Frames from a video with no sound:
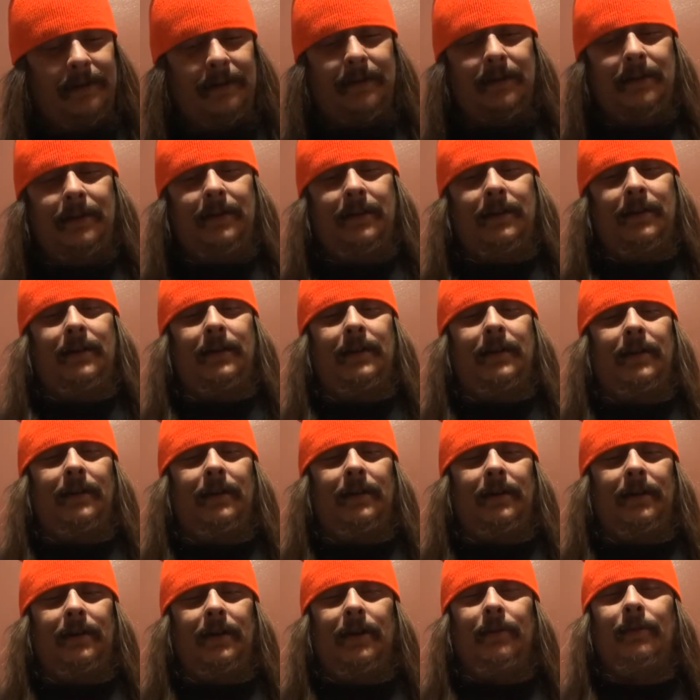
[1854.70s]

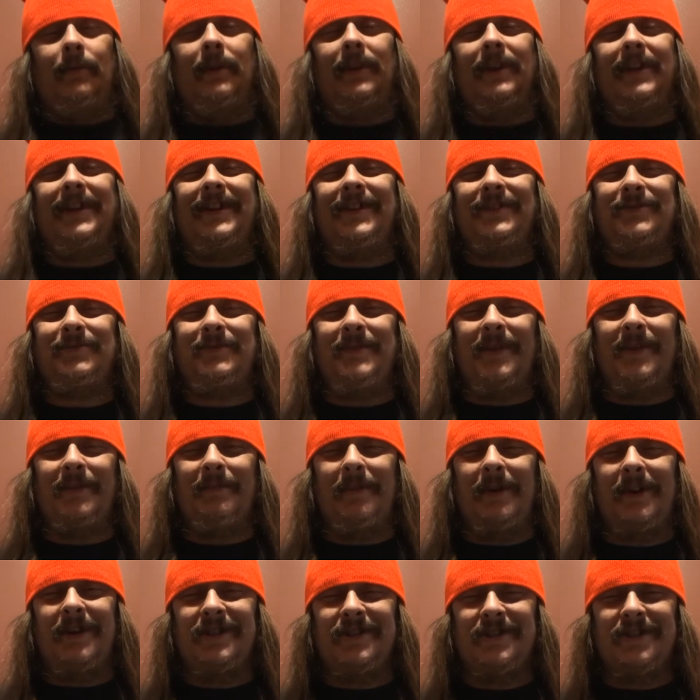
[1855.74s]
it really gives me the
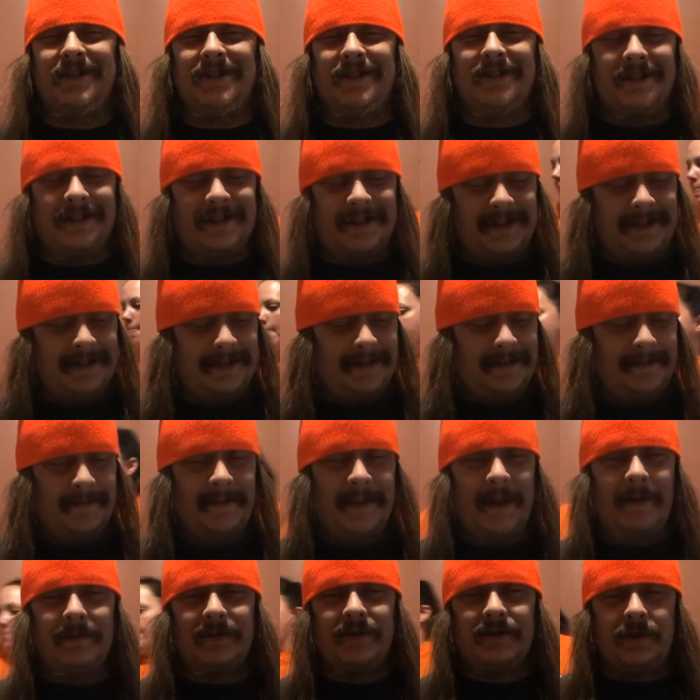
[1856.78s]
munchies.
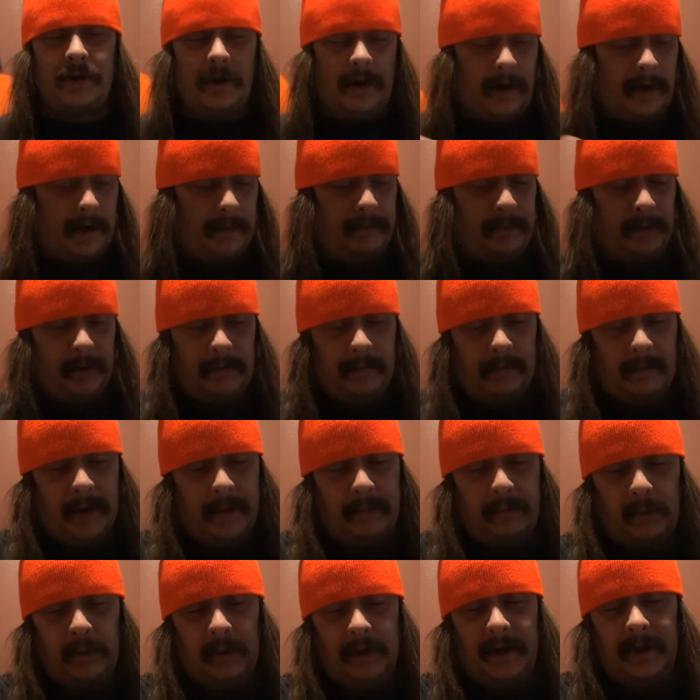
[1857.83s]
That was Donna putting my
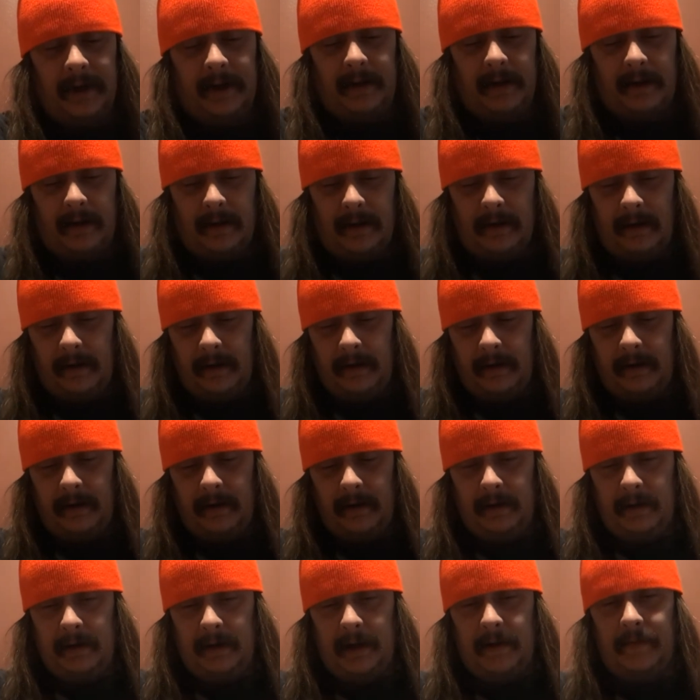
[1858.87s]
plate here
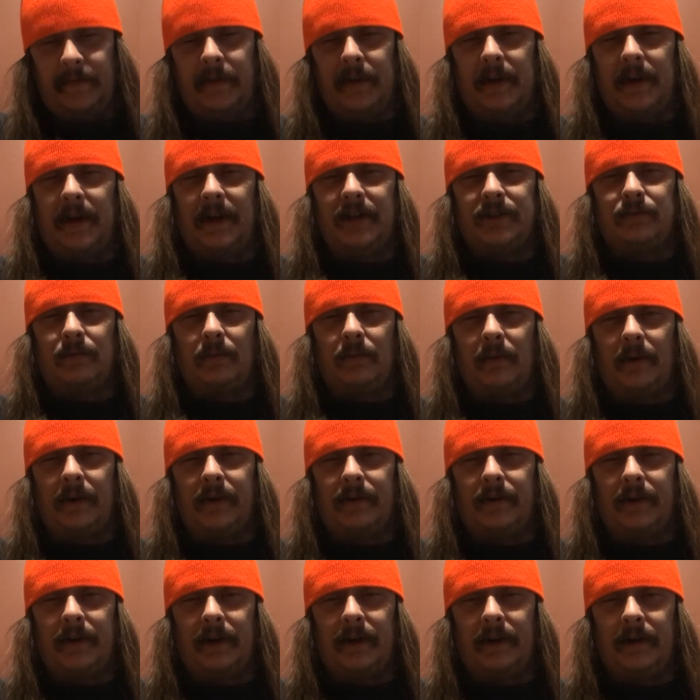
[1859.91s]
if you guys were
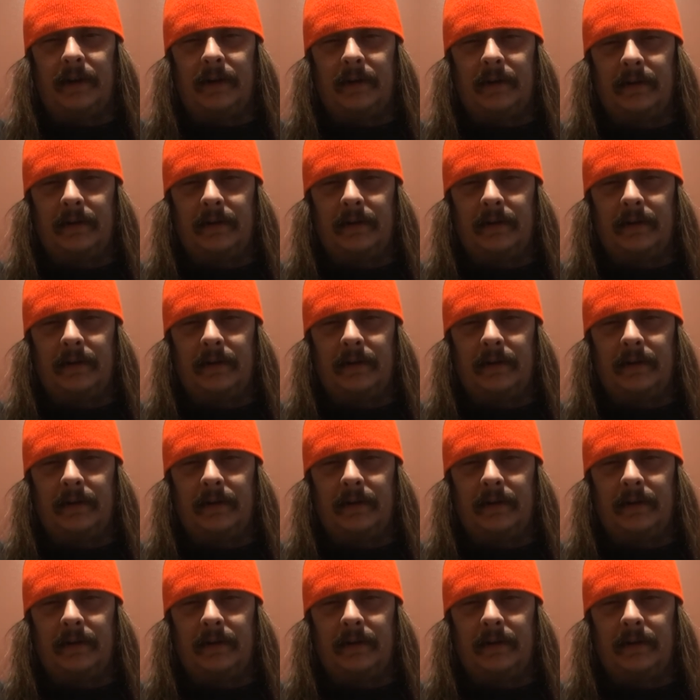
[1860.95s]
wondering.